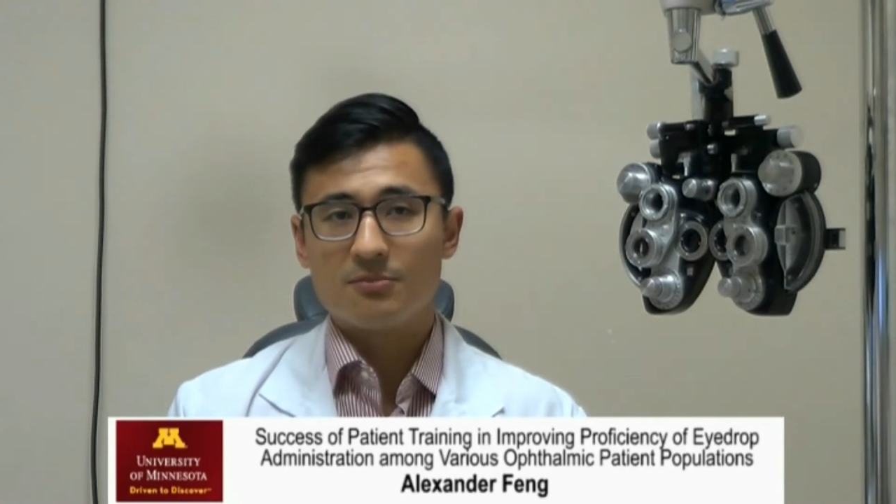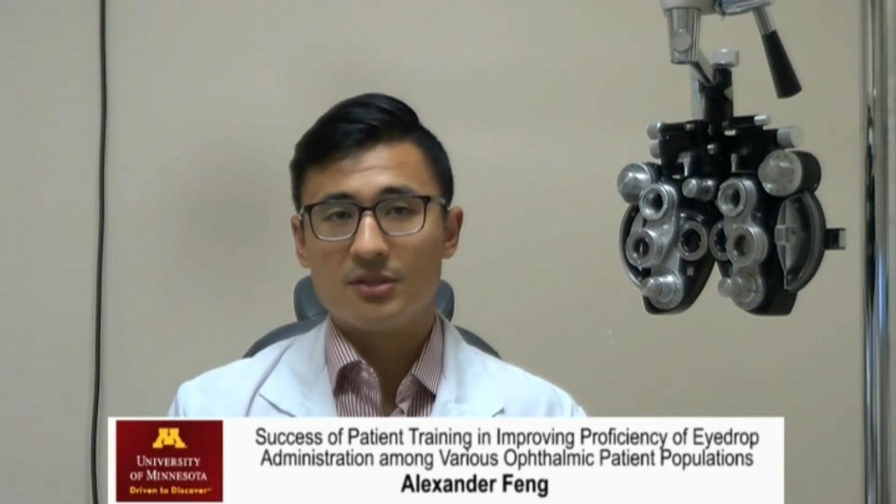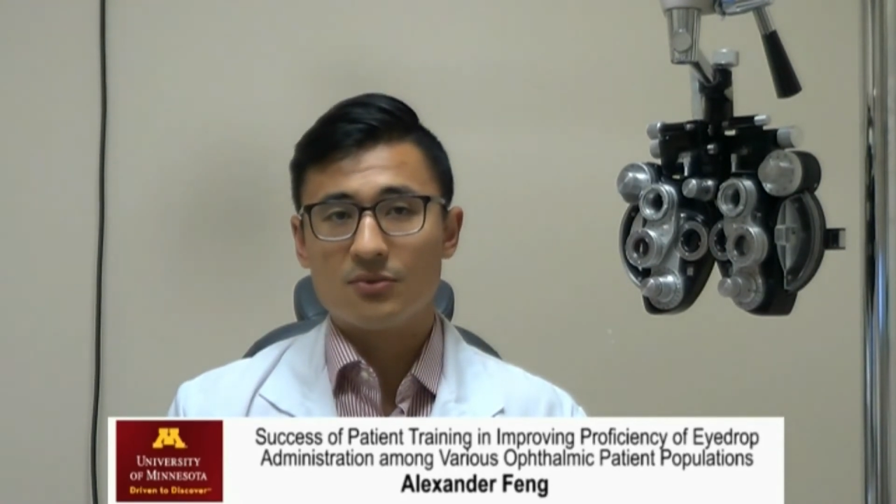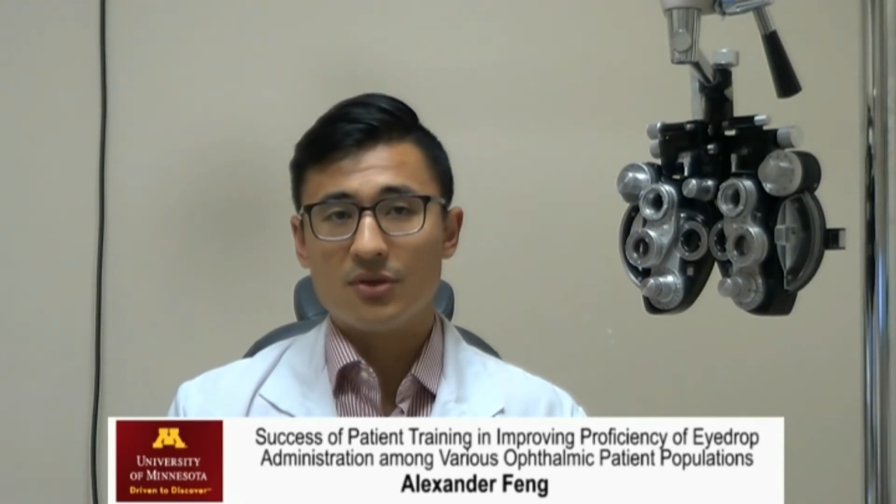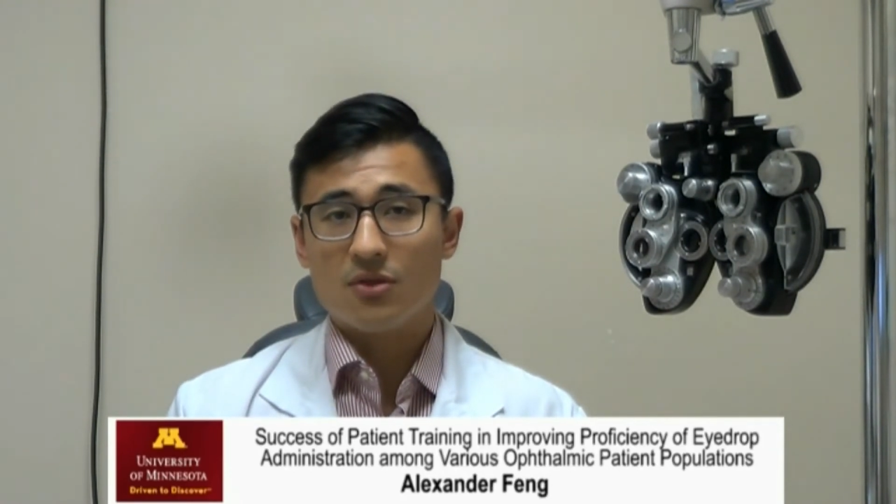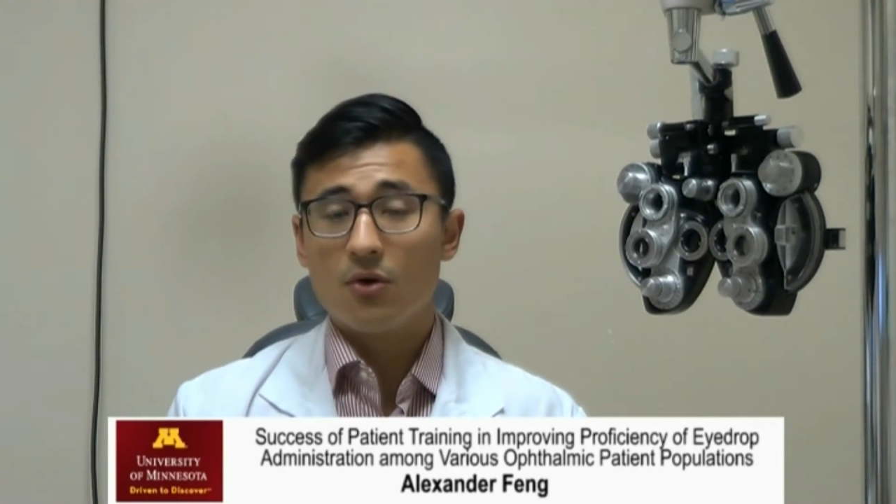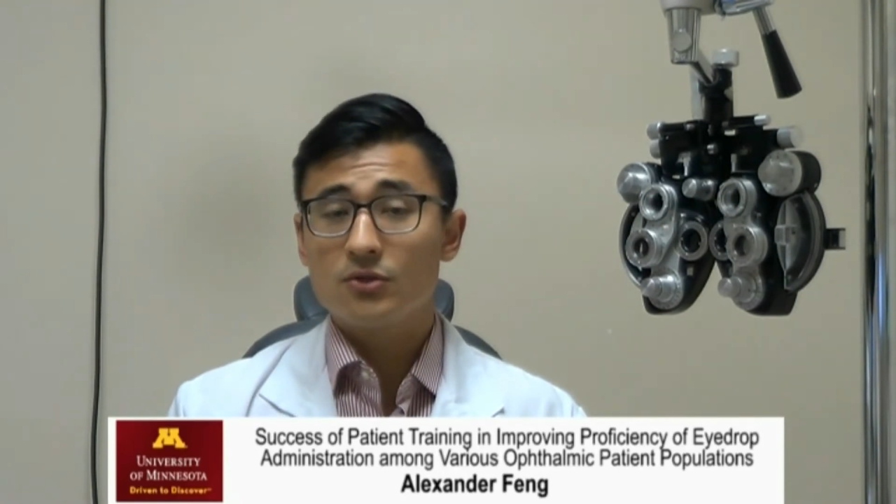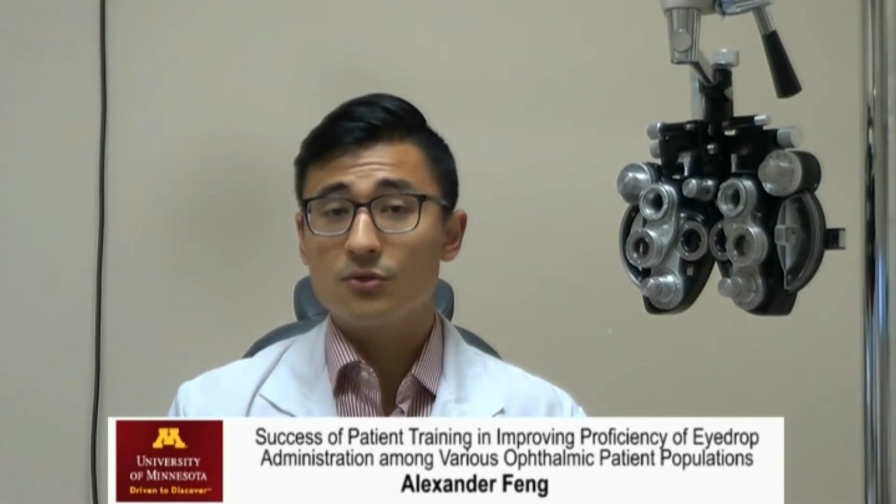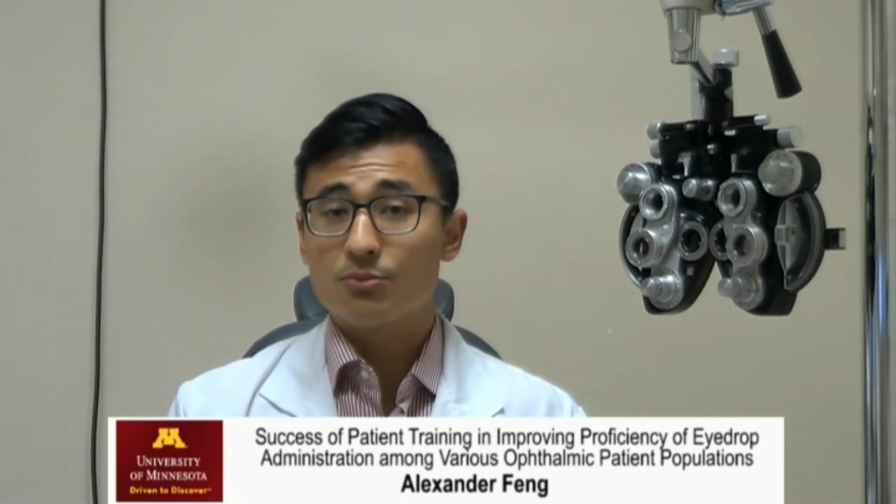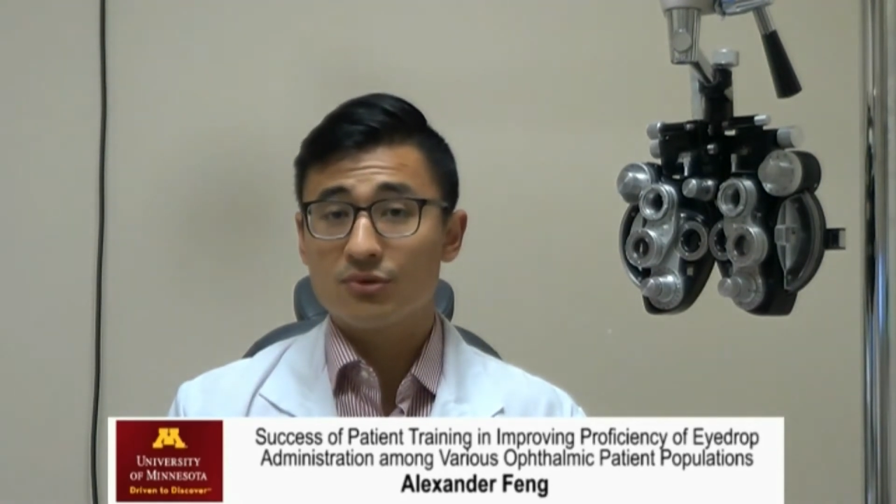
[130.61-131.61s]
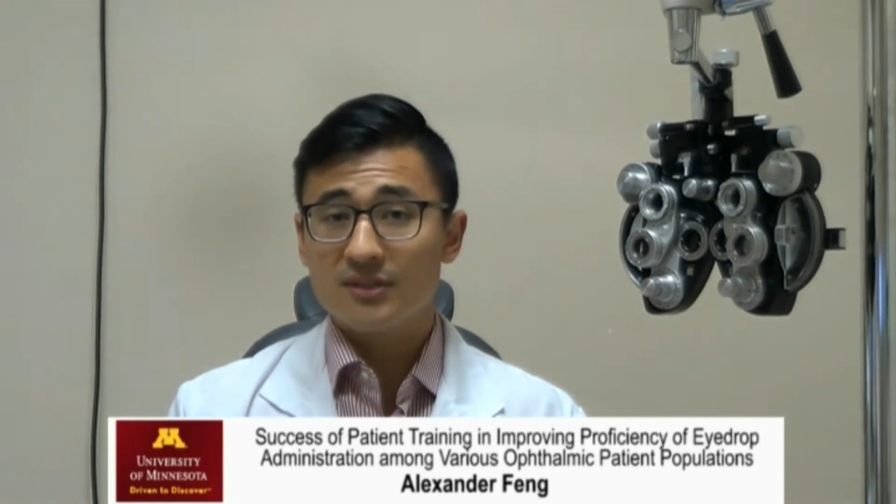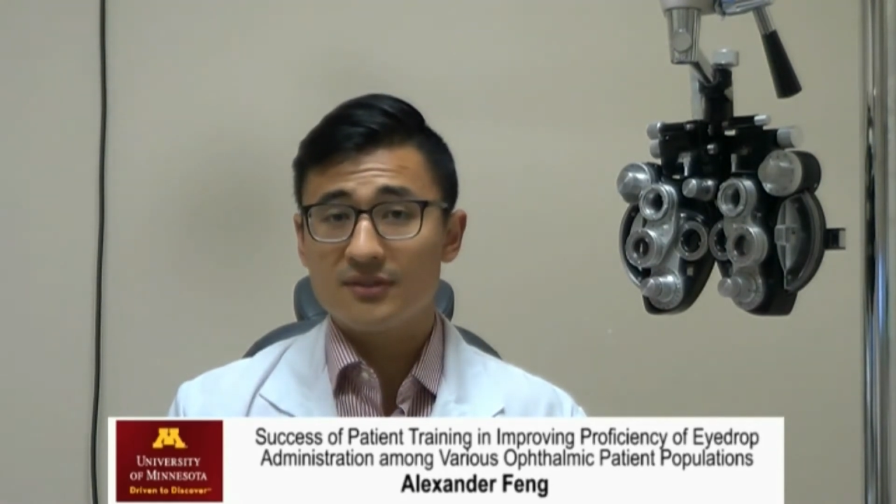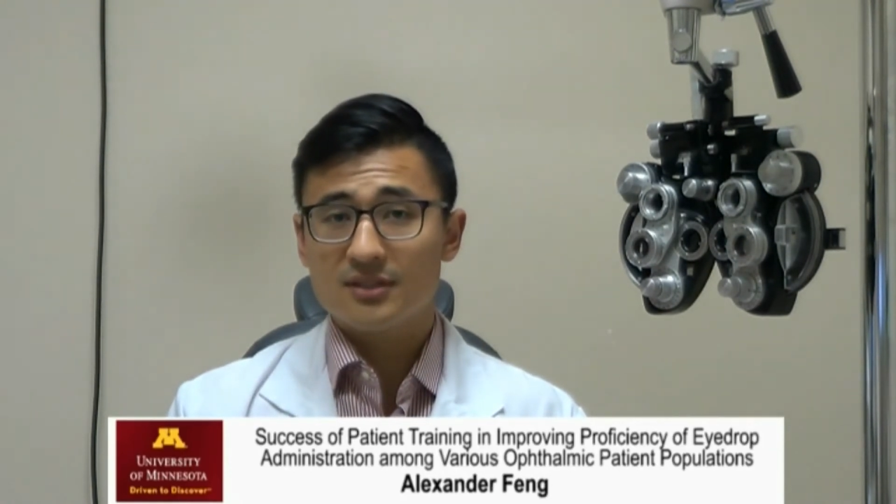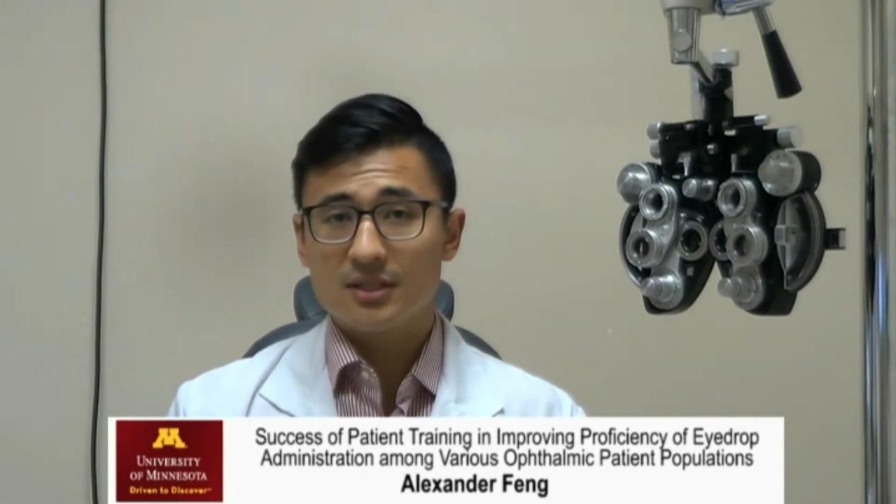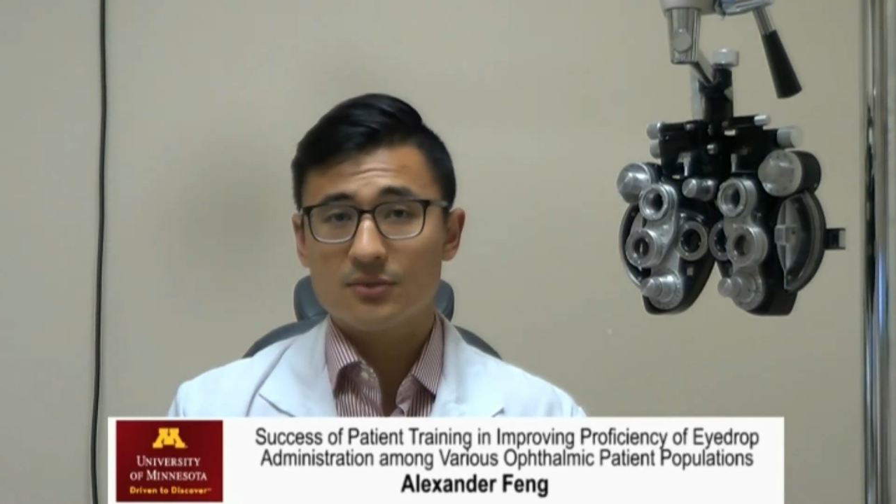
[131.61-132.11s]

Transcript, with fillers: between those who previously